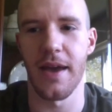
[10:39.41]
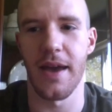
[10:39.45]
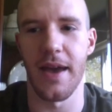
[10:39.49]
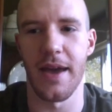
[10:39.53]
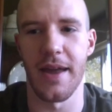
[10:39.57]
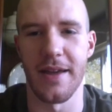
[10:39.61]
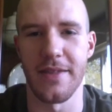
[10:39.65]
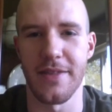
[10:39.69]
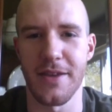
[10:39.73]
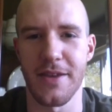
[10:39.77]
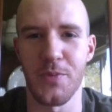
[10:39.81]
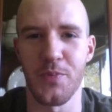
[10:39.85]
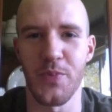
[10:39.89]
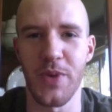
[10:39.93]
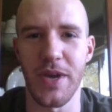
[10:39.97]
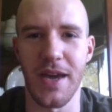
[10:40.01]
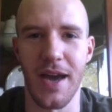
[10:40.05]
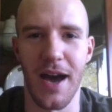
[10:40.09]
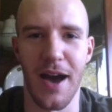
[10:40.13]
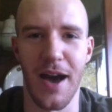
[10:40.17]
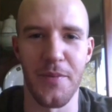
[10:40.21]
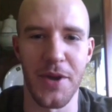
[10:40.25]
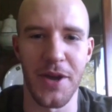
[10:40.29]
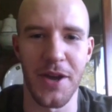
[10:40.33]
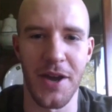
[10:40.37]
And I think
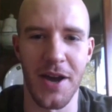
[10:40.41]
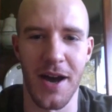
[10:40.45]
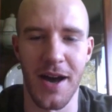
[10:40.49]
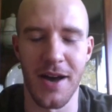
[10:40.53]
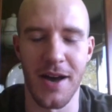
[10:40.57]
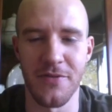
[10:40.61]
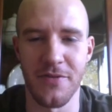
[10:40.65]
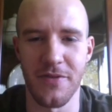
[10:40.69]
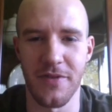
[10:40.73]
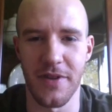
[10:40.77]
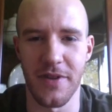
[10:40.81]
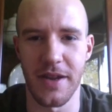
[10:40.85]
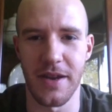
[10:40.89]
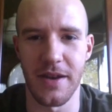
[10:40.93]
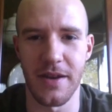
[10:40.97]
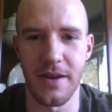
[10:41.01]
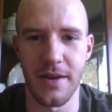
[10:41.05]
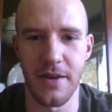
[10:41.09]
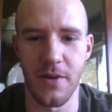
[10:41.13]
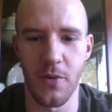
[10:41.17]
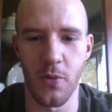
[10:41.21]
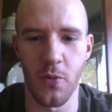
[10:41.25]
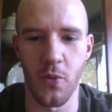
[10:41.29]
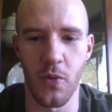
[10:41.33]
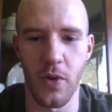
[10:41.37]
becoming confident
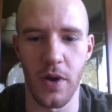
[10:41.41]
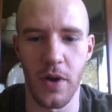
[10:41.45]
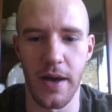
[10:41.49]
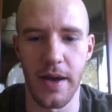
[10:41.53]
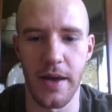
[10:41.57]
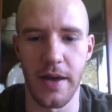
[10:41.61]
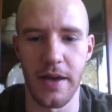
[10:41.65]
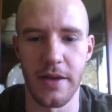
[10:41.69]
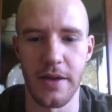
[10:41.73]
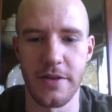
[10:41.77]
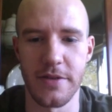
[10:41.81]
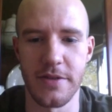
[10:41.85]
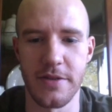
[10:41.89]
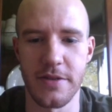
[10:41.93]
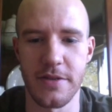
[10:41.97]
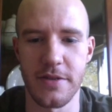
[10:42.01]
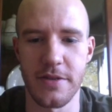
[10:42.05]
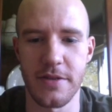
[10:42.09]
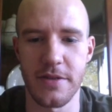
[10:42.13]
was